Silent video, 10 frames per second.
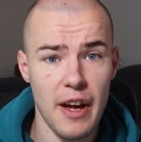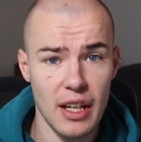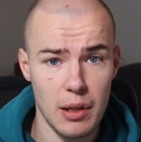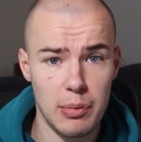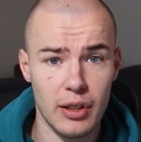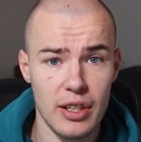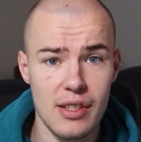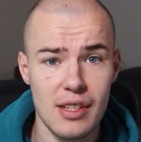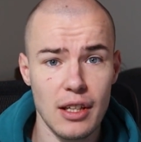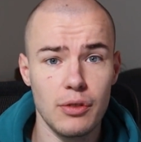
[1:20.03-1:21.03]
available
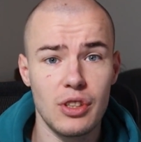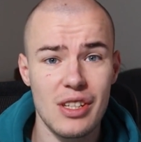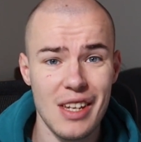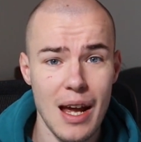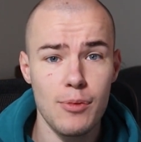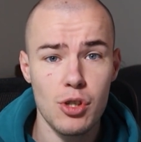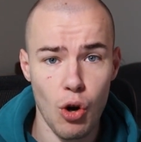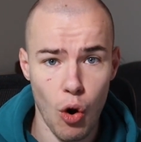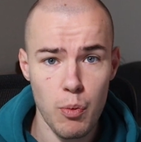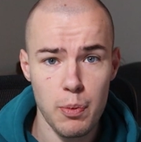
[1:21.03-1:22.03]
inside of the same
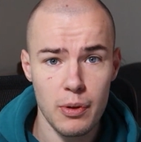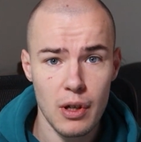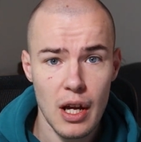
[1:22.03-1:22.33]
scope,